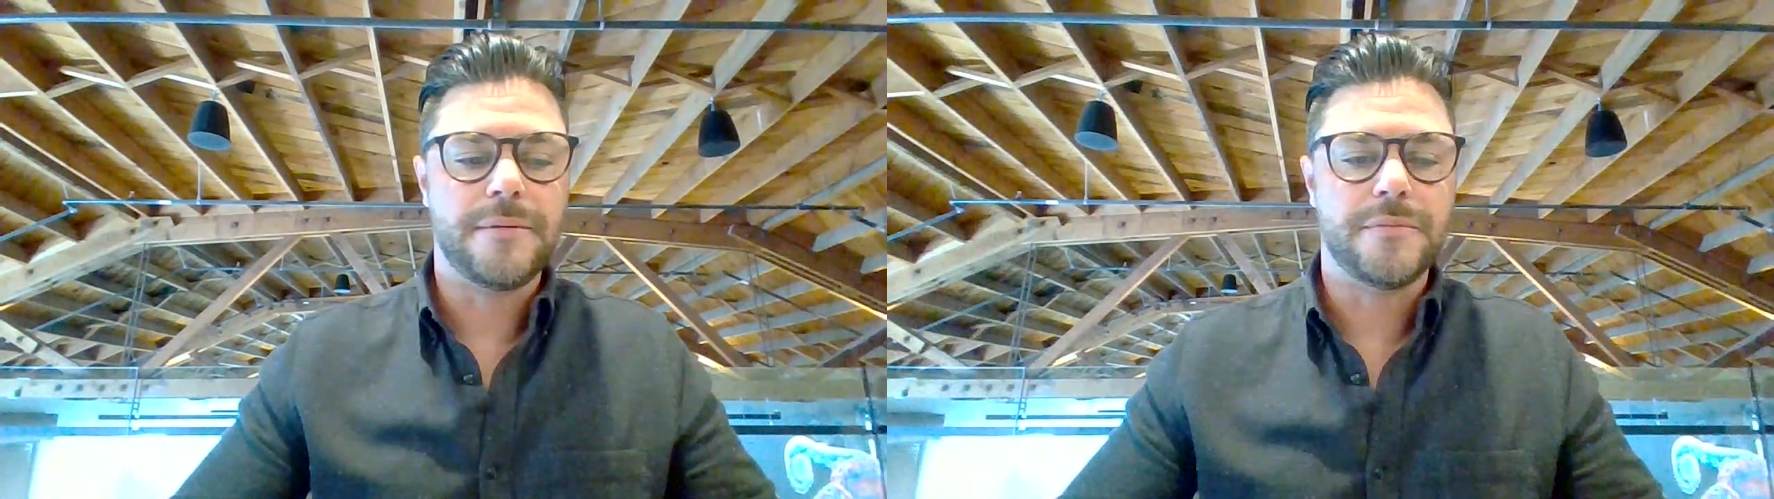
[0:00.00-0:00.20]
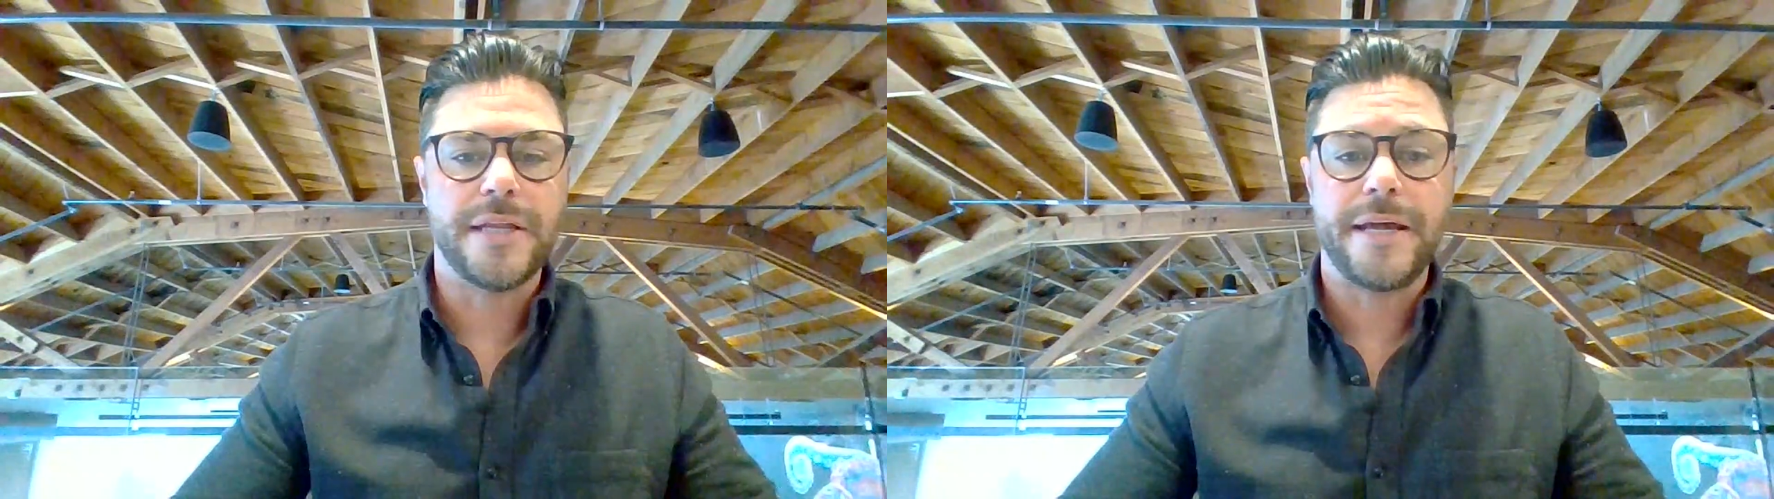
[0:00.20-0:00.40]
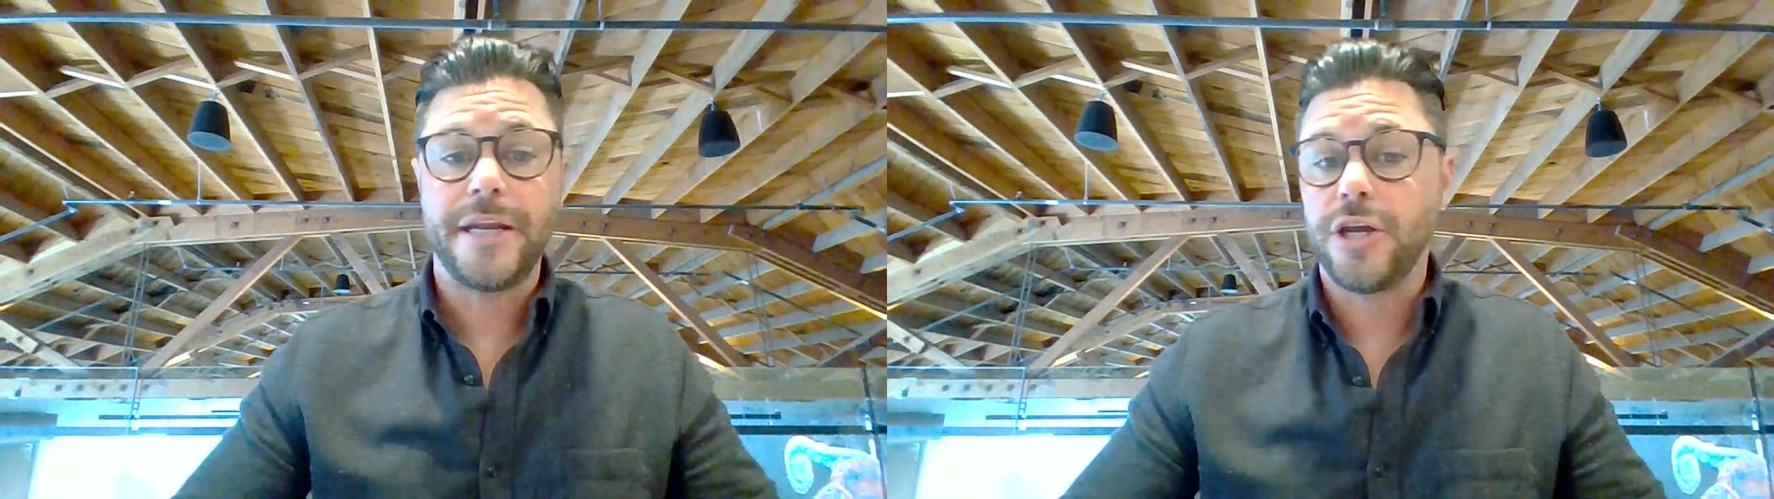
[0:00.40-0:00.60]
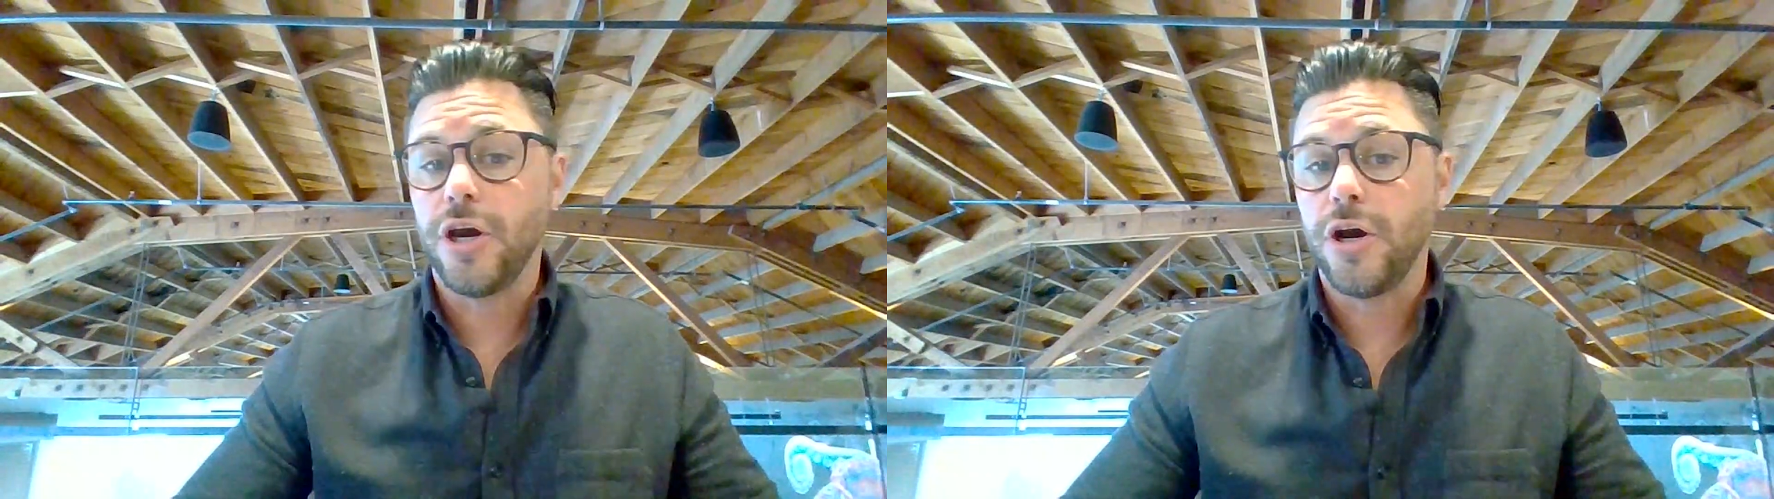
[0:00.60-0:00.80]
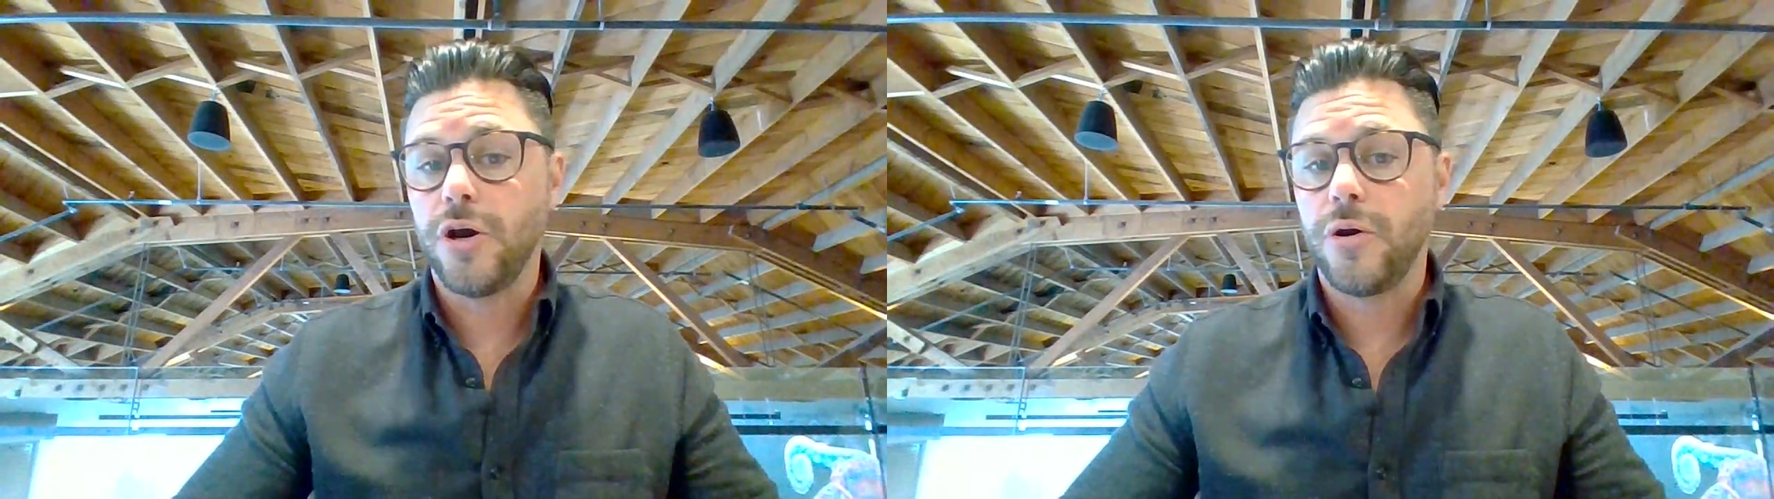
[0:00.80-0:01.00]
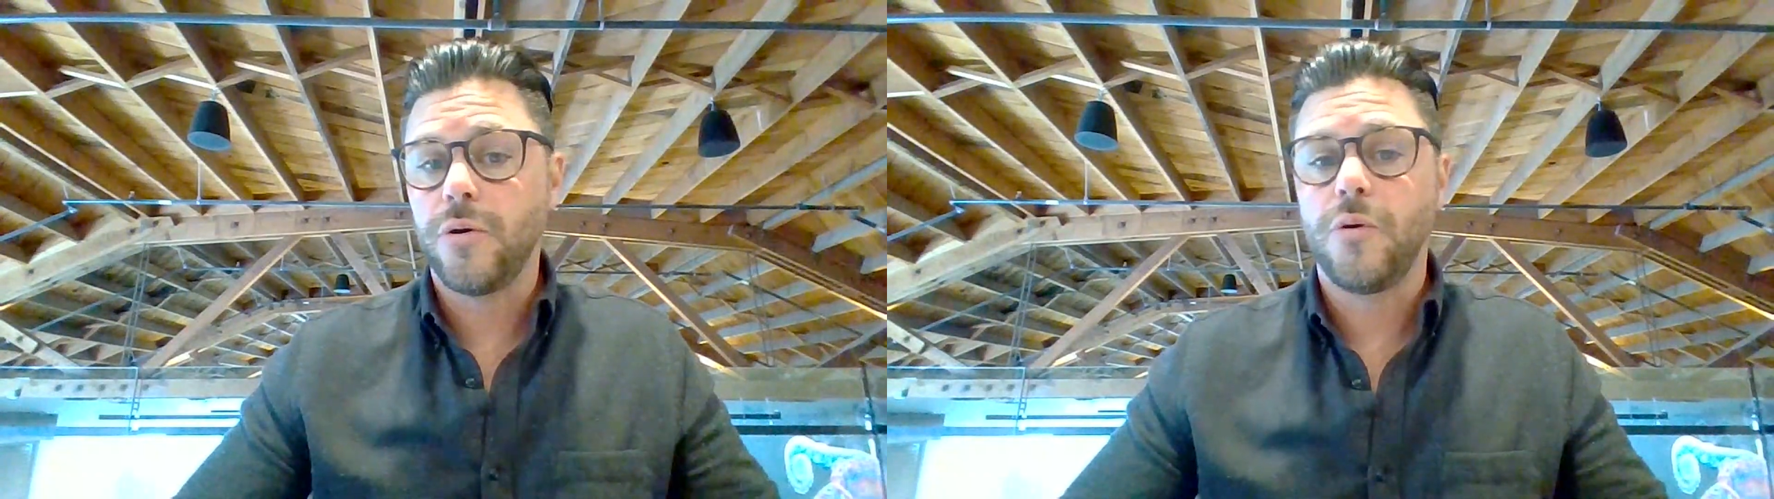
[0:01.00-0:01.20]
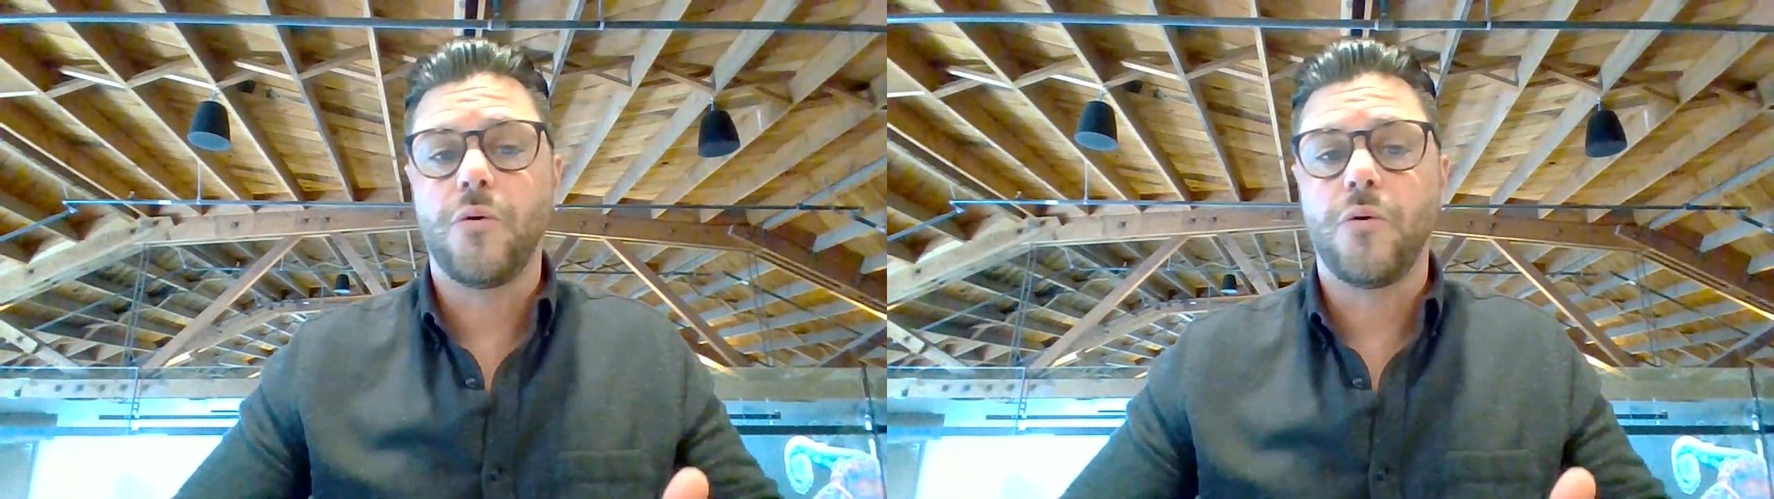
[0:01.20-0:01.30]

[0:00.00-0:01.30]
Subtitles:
letting go,